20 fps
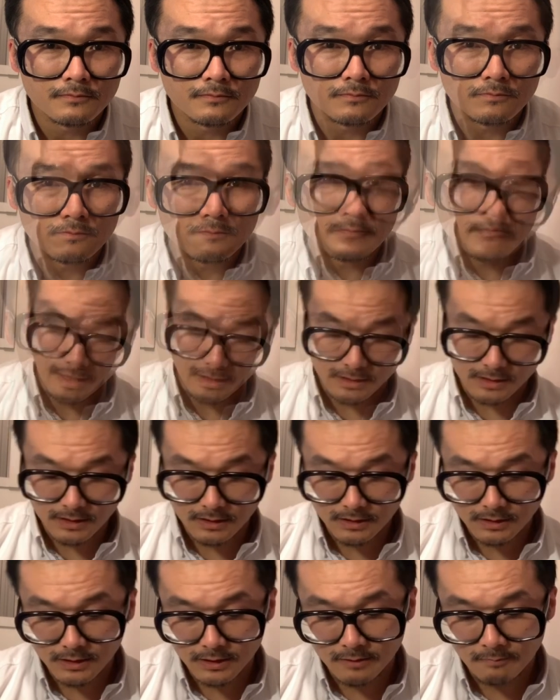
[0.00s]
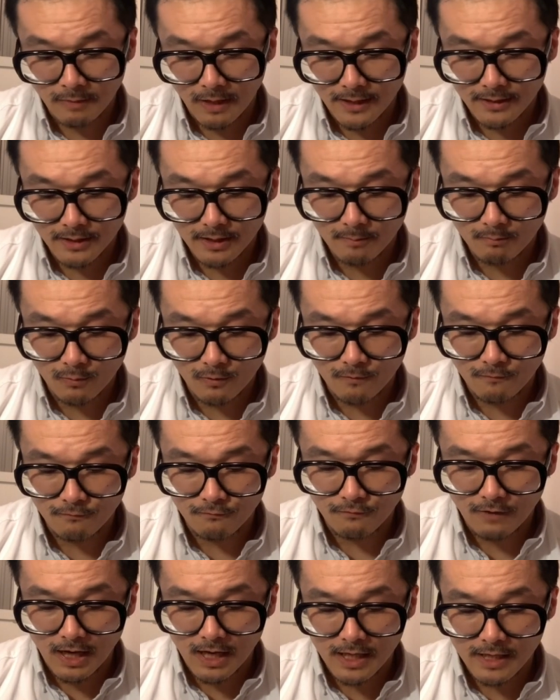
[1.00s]
Next, spy number
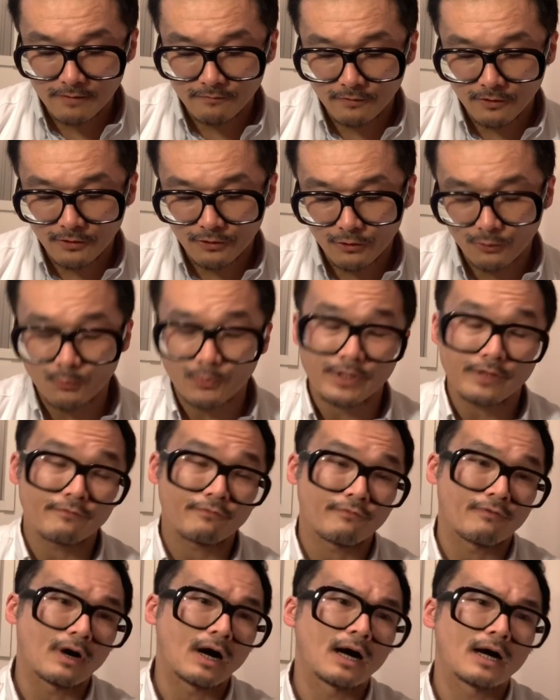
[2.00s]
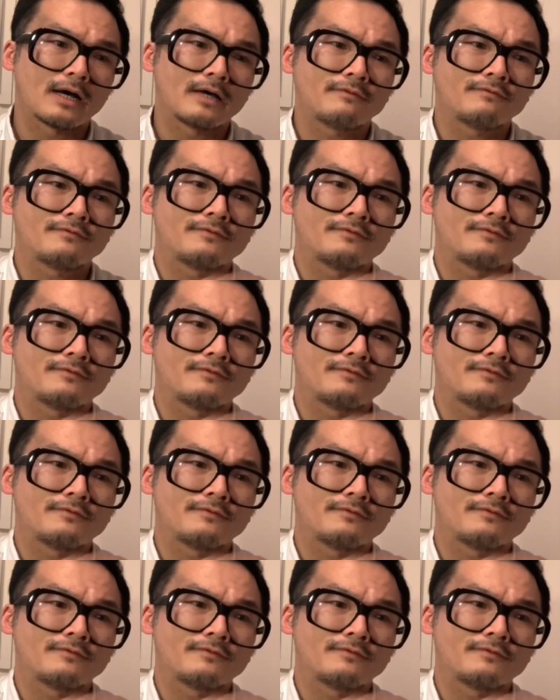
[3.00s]
535.